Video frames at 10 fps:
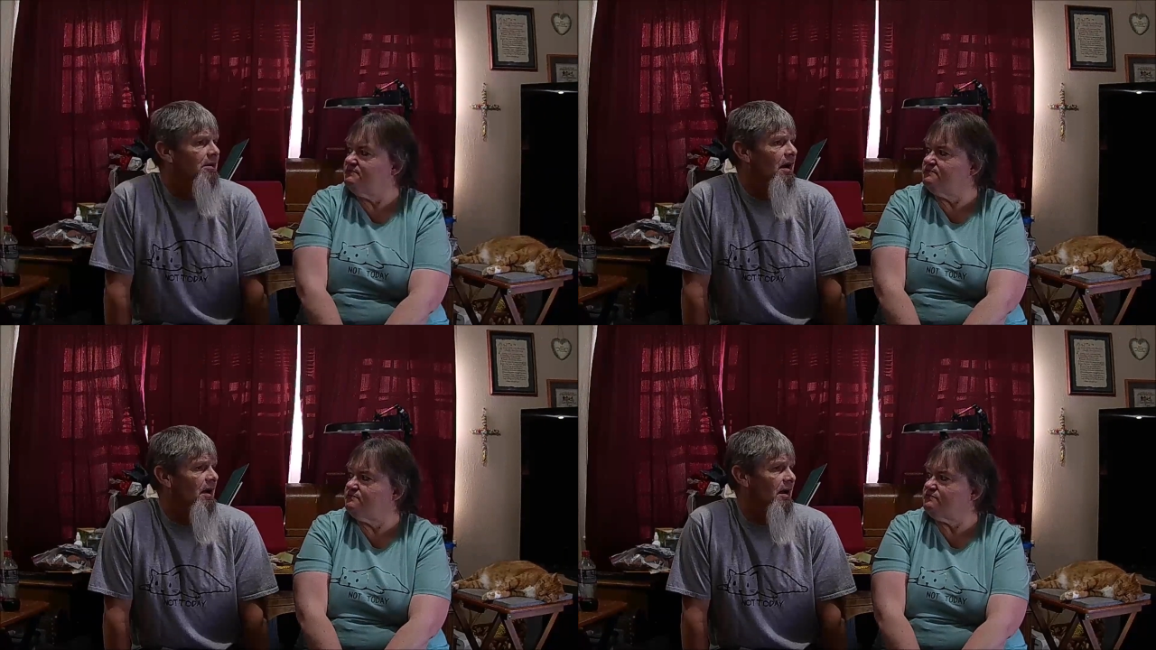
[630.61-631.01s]

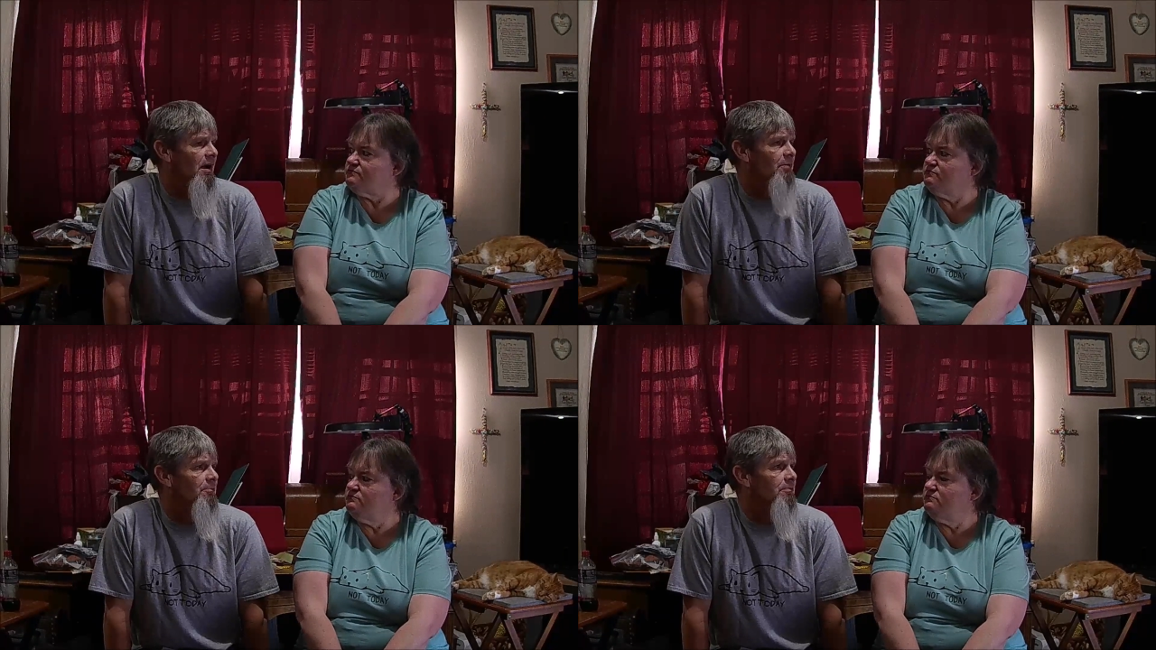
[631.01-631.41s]

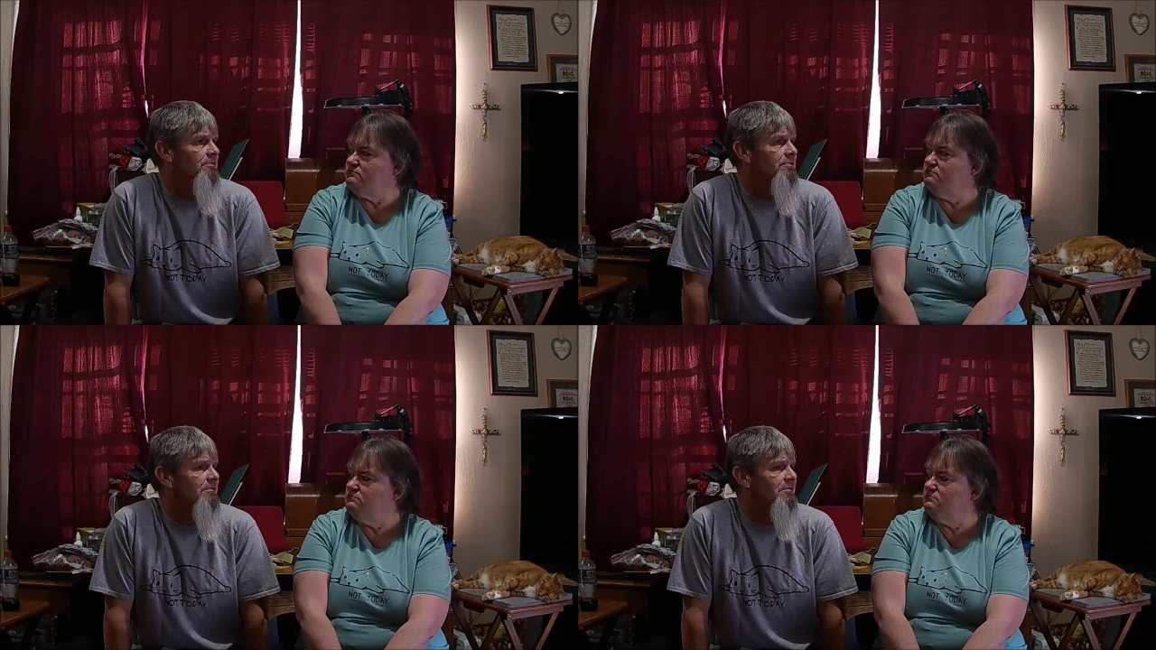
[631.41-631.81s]
Speaker 1: Um,
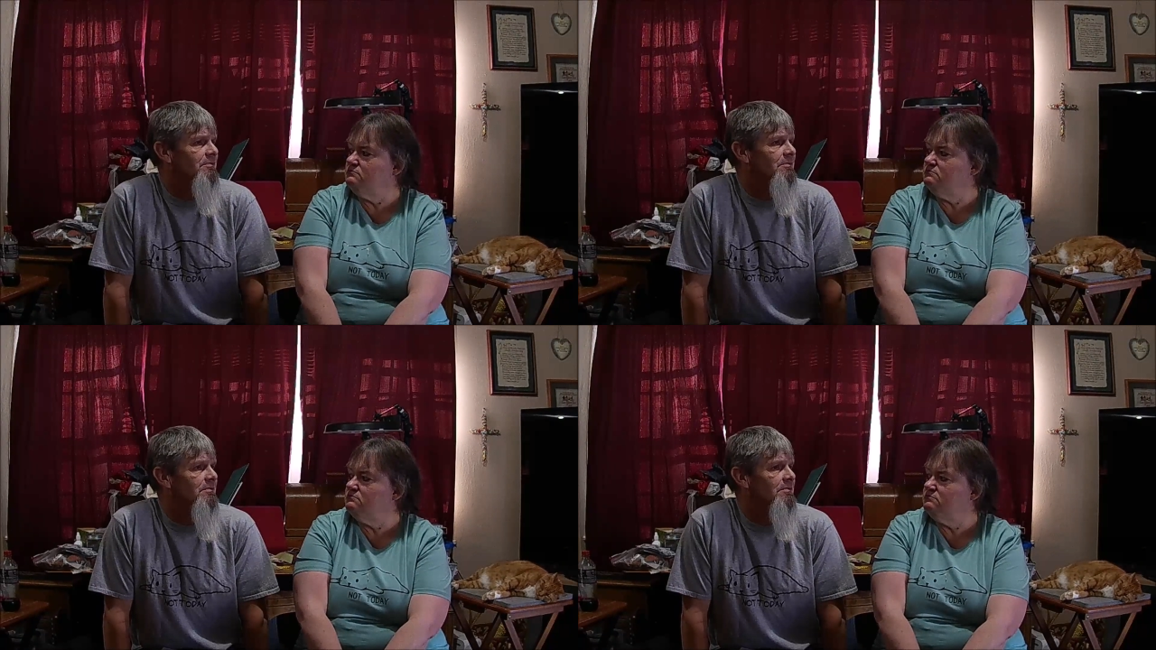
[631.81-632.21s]

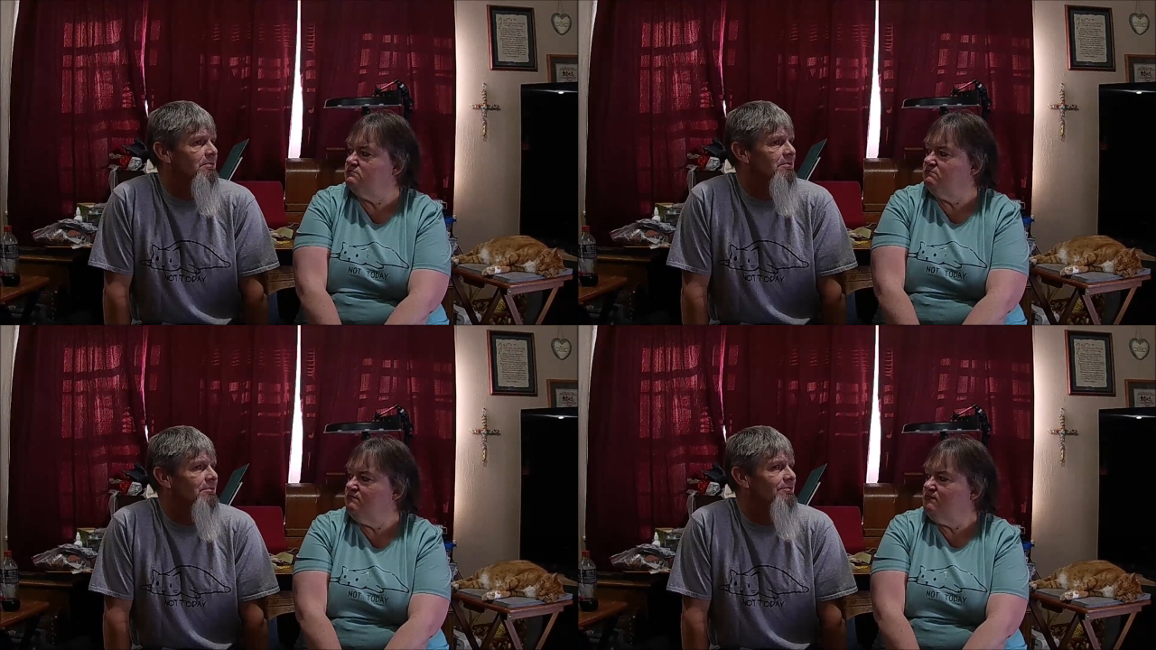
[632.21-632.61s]

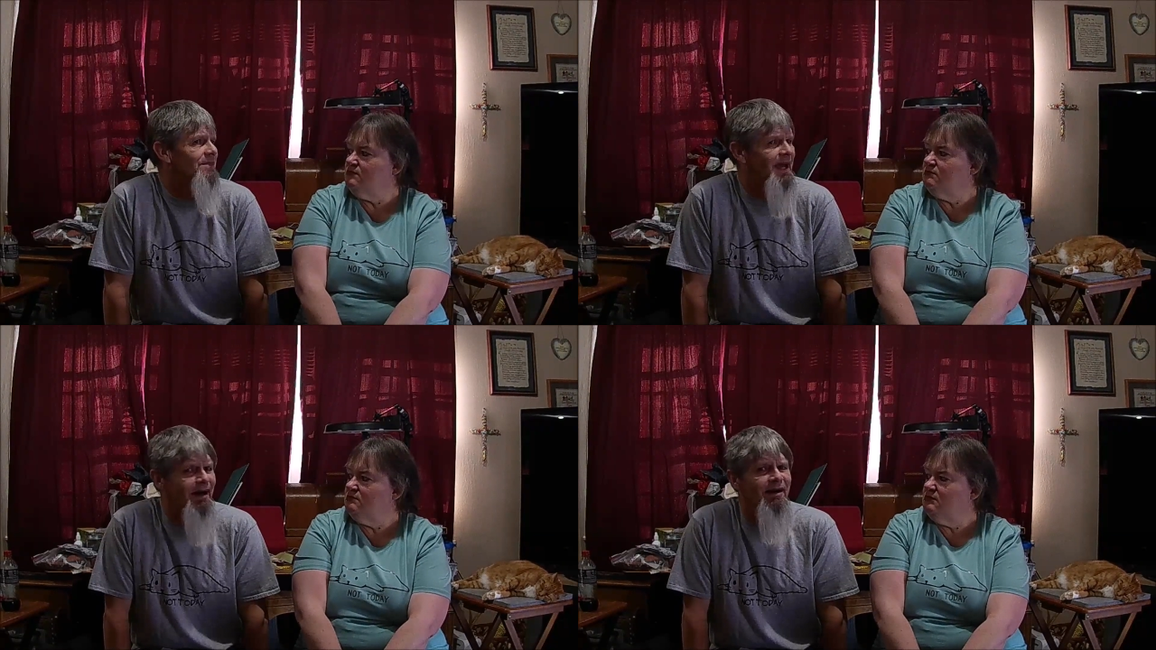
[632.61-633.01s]

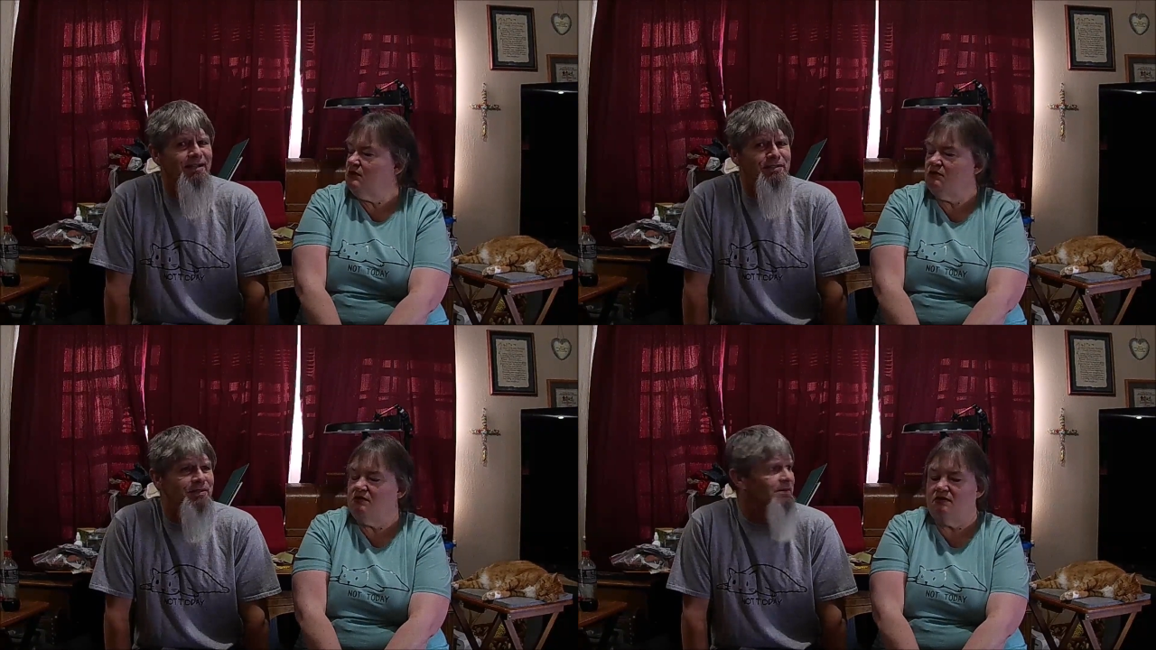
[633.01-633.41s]
yeah, I
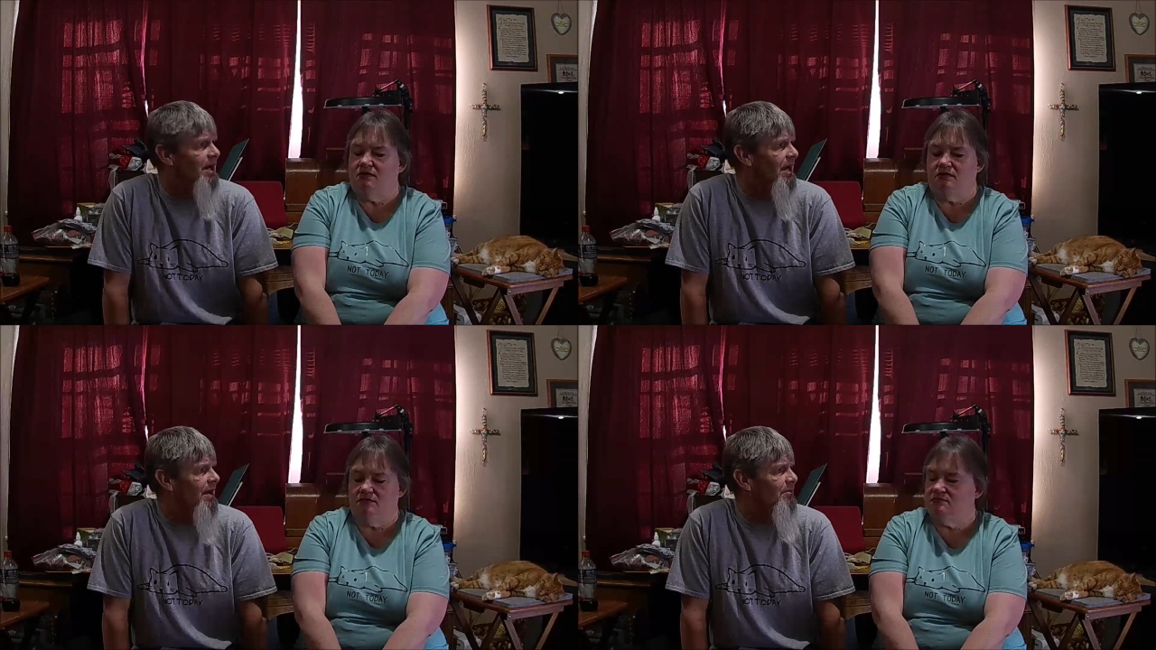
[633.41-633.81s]
do. I,
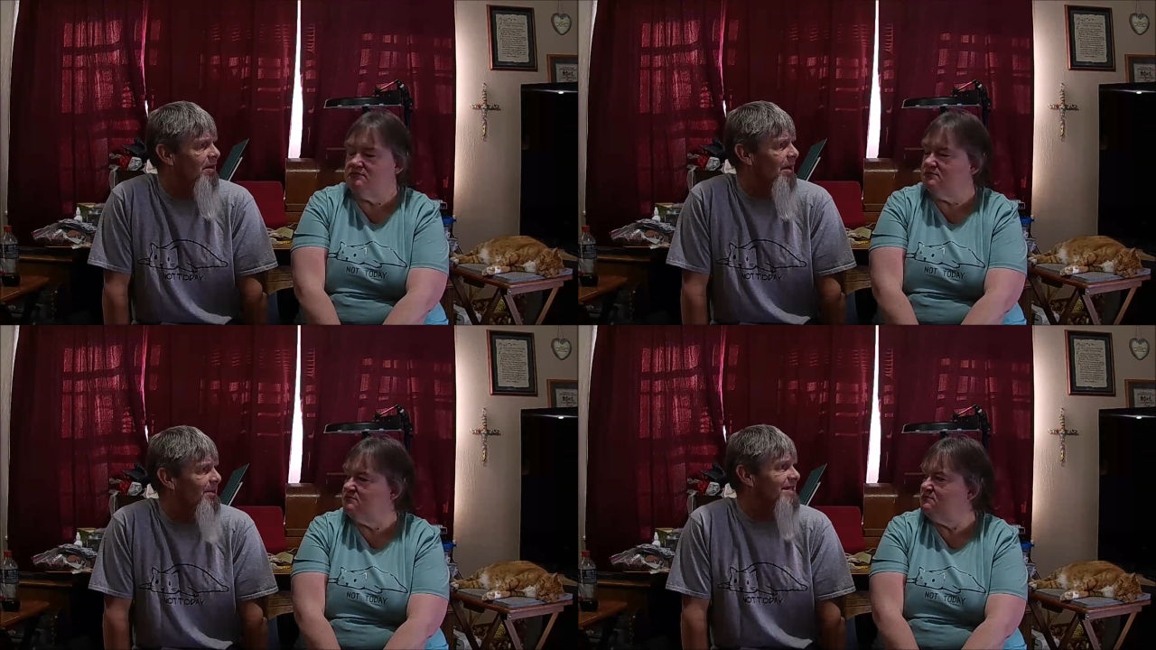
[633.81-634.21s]
I'm.
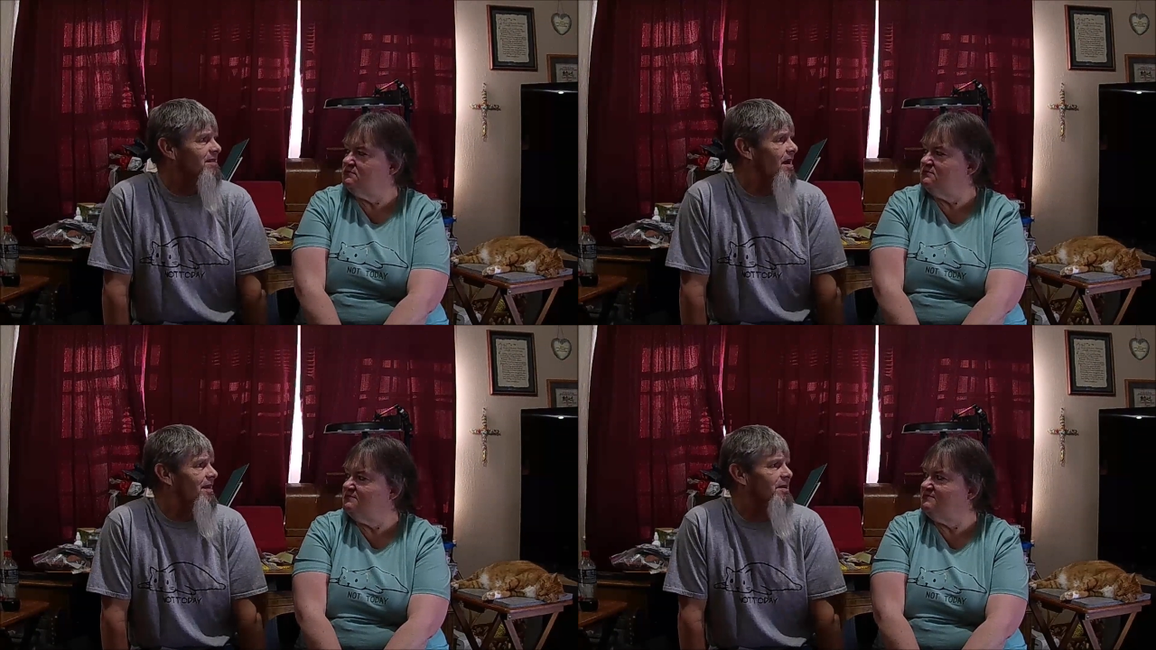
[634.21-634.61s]
I'm
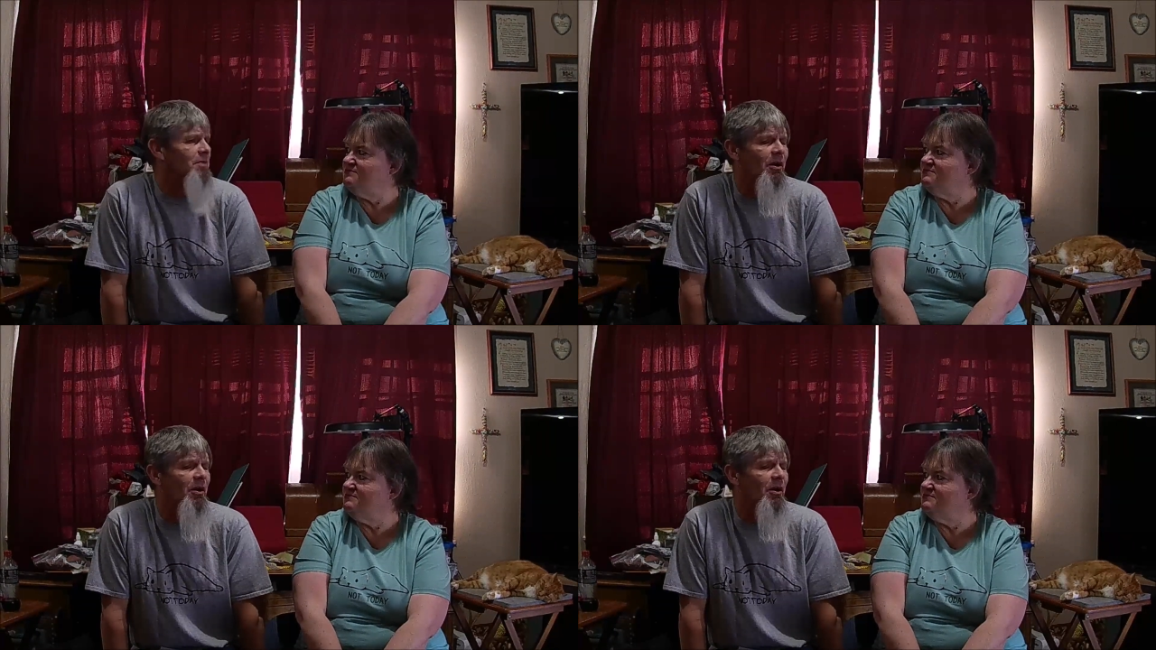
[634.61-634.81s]
excited about